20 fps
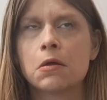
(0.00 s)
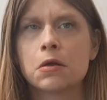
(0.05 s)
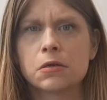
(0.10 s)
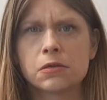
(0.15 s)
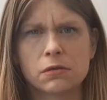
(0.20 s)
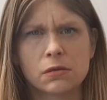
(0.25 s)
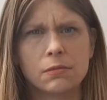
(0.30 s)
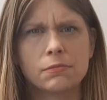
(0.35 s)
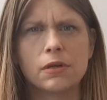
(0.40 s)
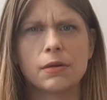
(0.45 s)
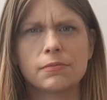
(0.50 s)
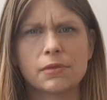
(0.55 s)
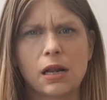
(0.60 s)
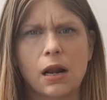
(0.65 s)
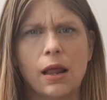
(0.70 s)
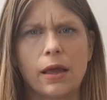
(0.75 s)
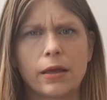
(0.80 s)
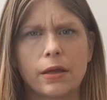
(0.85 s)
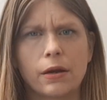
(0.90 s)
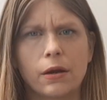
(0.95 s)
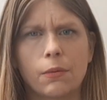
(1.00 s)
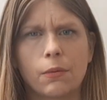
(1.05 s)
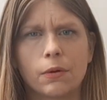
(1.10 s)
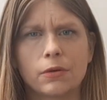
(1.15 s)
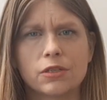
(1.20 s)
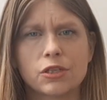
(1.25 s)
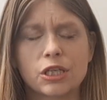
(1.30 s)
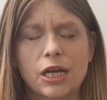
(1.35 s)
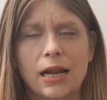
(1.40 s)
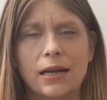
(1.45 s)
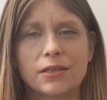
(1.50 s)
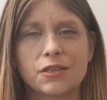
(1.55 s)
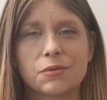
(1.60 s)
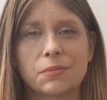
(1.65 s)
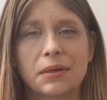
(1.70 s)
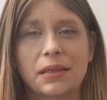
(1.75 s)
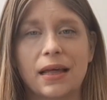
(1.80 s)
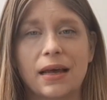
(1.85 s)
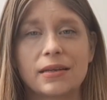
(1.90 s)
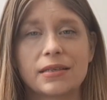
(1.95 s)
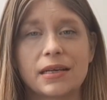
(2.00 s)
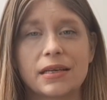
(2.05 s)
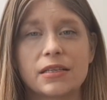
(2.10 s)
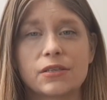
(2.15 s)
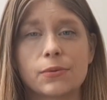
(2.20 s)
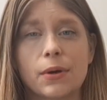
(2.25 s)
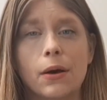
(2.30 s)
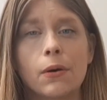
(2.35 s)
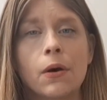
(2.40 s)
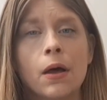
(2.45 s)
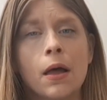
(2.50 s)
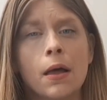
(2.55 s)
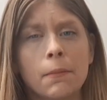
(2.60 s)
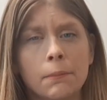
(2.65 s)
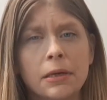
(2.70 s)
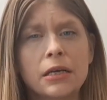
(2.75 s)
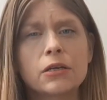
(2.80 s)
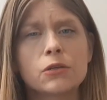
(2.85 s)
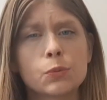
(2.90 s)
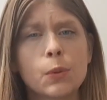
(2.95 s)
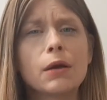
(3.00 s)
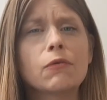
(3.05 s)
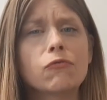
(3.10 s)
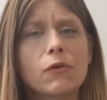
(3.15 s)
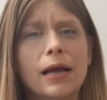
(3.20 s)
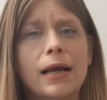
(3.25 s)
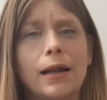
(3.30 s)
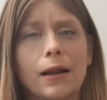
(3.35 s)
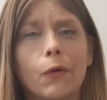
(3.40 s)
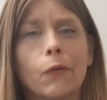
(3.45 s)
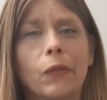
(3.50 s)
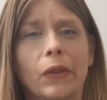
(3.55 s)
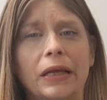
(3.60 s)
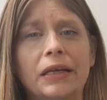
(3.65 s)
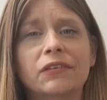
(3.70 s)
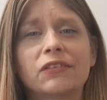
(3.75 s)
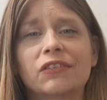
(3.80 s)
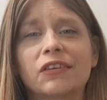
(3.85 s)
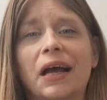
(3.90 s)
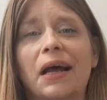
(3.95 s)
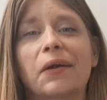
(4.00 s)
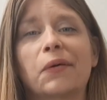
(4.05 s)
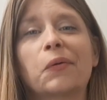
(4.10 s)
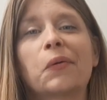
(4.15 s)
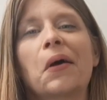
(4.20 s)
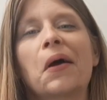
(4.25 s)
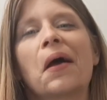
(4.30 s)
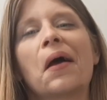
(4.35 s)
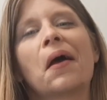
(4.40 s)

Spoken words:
Sometimes I'll let you know what's challenging me that day as well, because we're real on this channel.